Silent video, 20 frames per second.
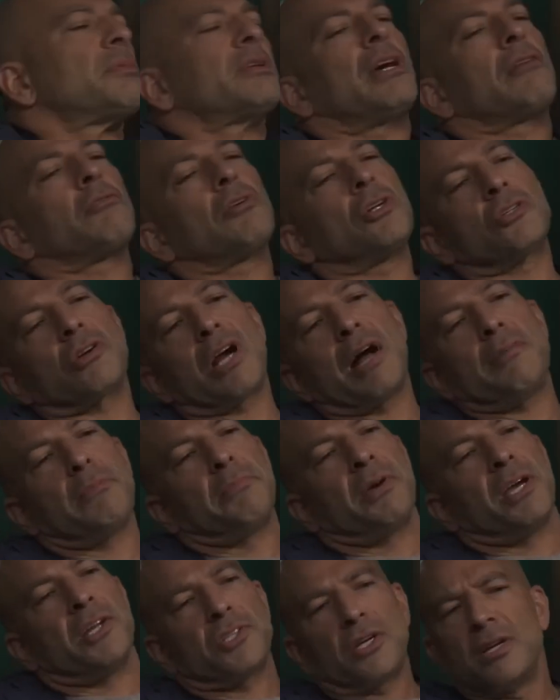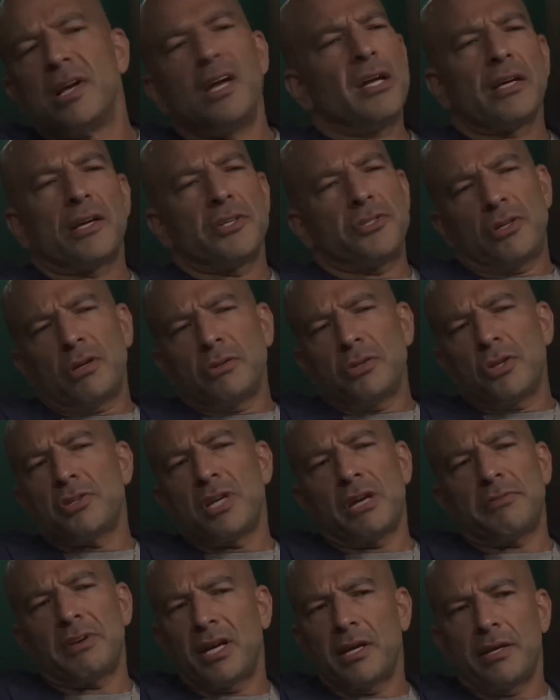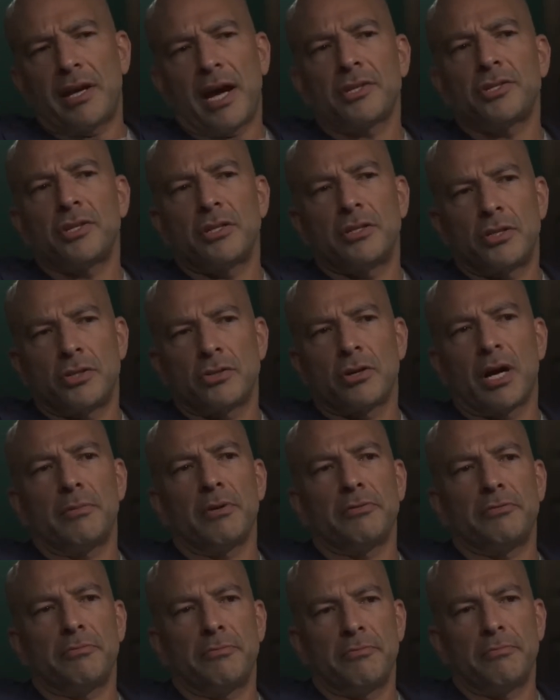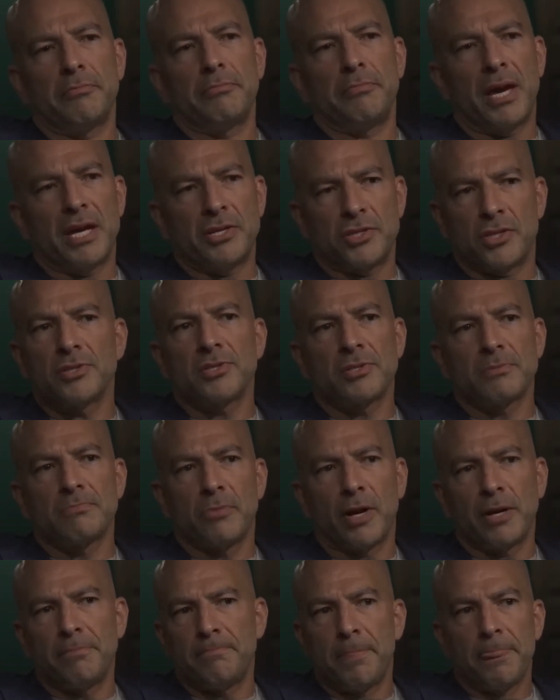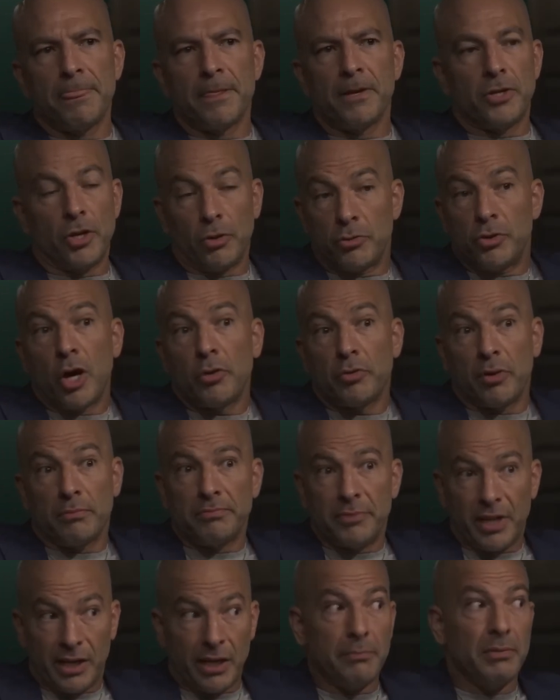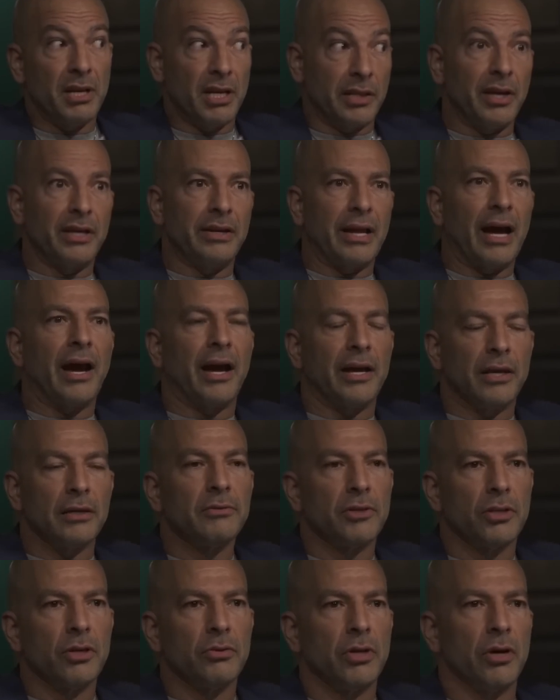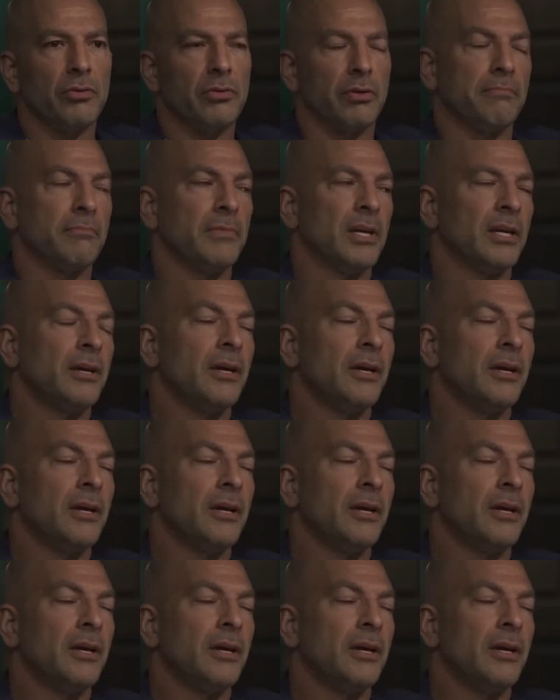but never a trauma patient, because you don't usually have a connection to trauma patients, right? You don't know them. They come in and they die. You don't know them.